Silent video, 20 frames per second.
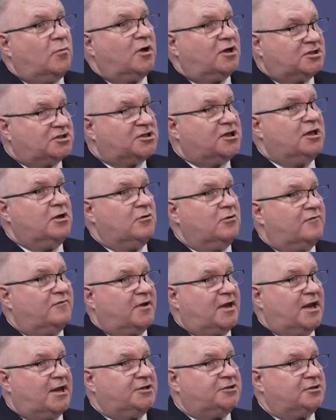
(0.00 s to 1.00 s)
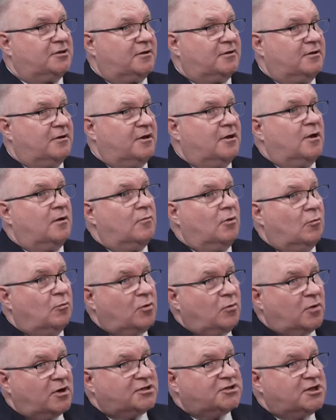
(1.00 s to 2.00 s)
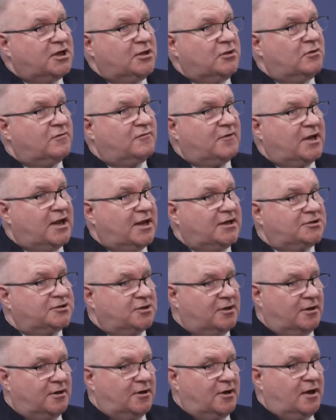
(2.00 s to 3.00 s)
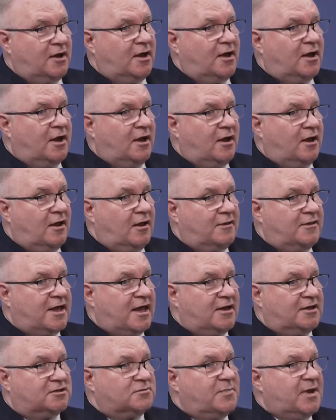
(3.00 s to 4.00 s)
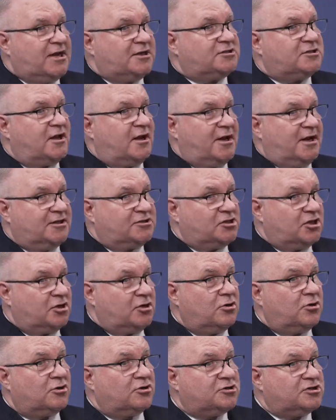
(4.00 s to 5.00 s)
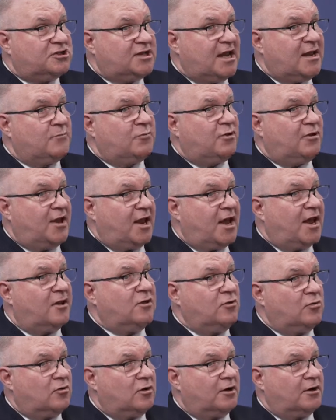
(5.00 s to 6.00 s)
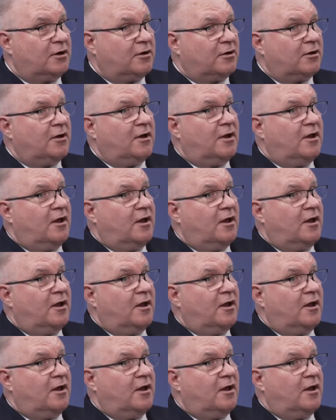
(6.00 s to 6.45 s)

want to see unification. But we want to see unification that is based on a secure, stable, non-nuclear